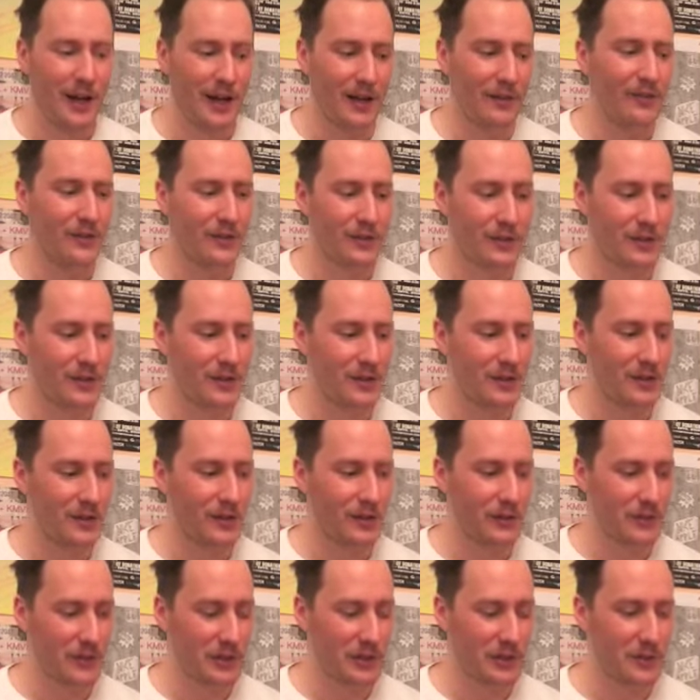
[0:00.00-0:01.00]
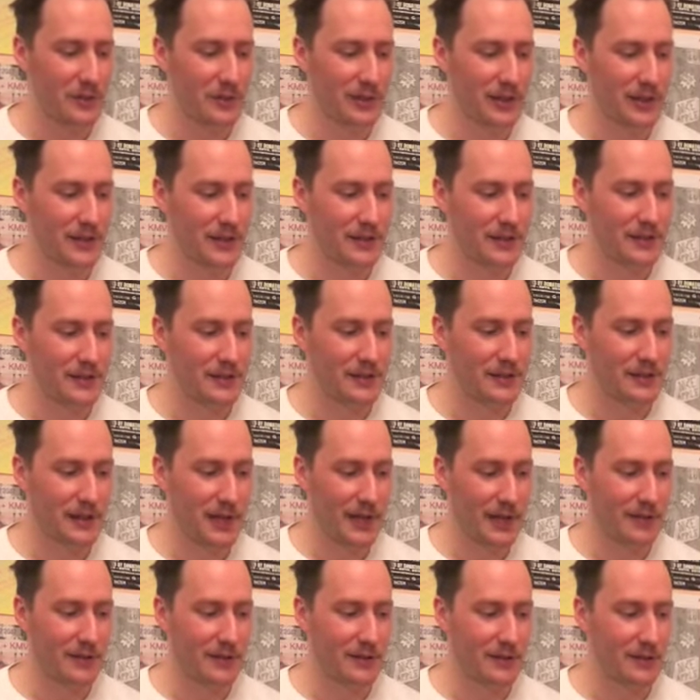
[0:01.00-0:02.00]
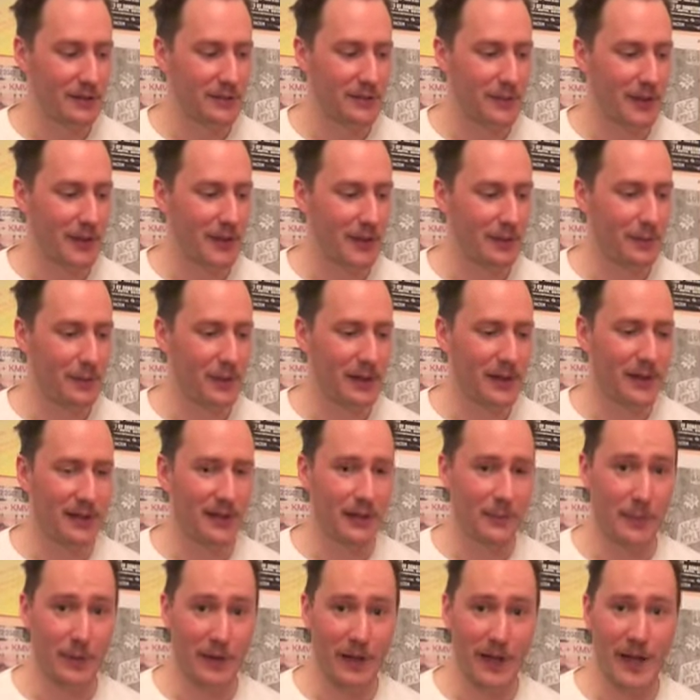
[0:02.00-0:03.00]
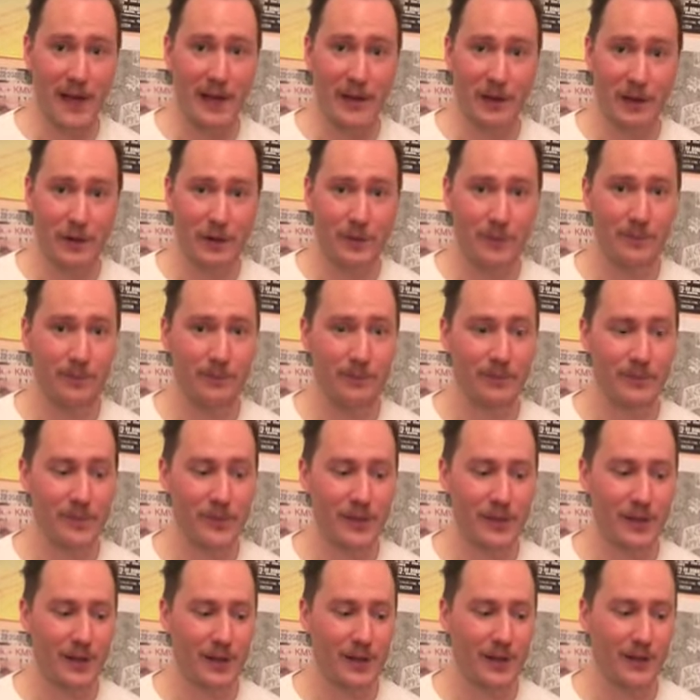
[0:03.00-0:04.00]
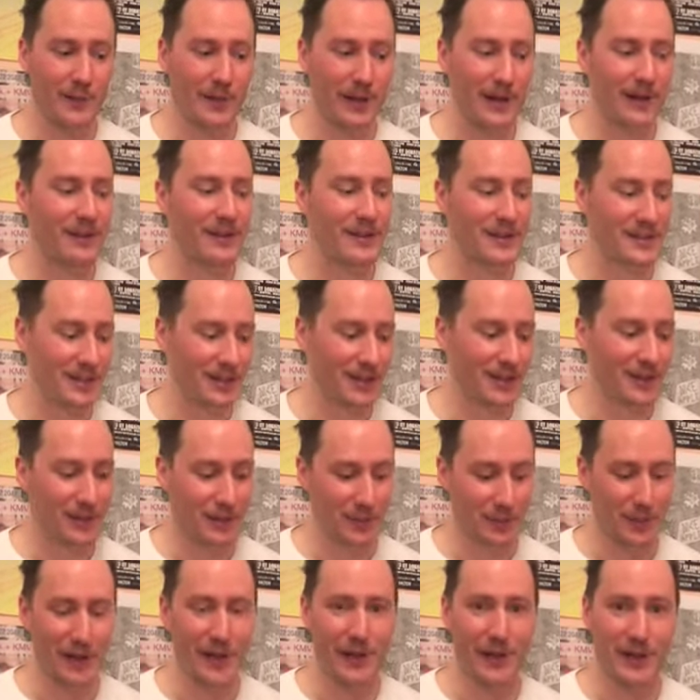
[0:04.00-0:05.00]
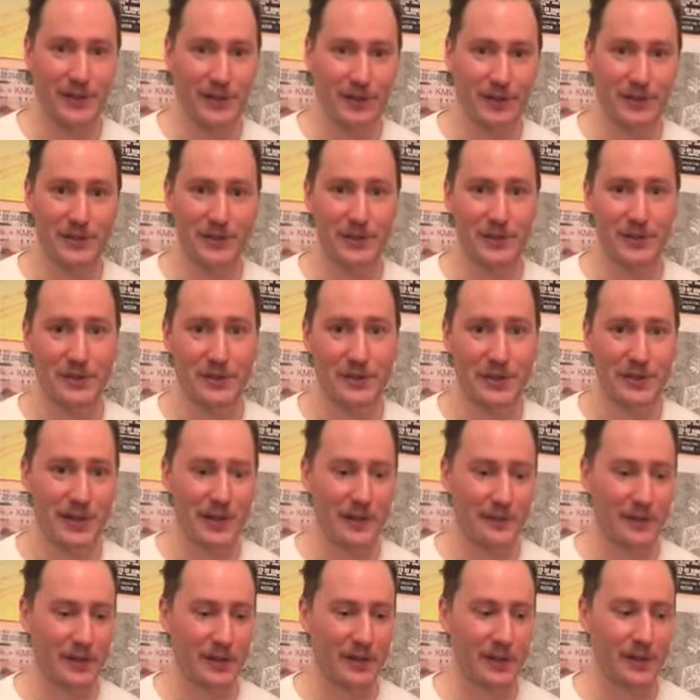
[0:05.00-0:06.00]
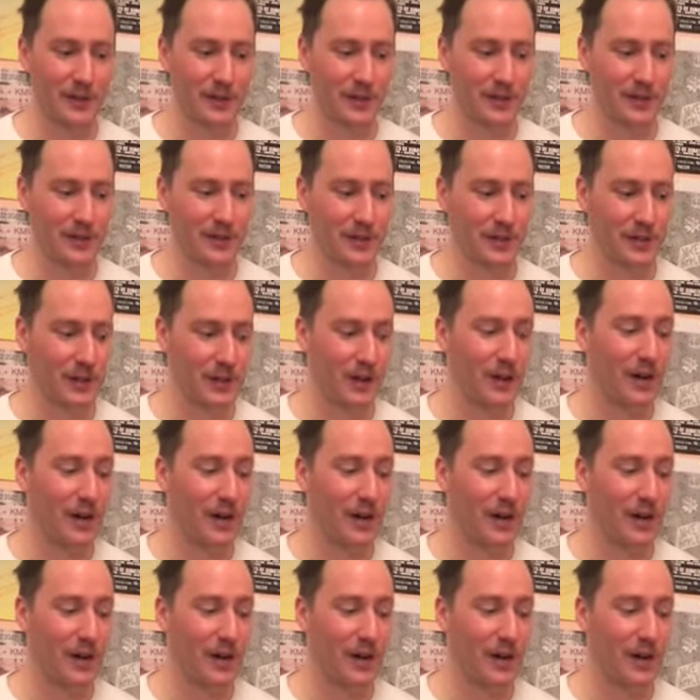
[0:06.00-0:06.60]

I first learned to visualize scales by playing the piano. I don't actually own a piano, so today I'm going to use a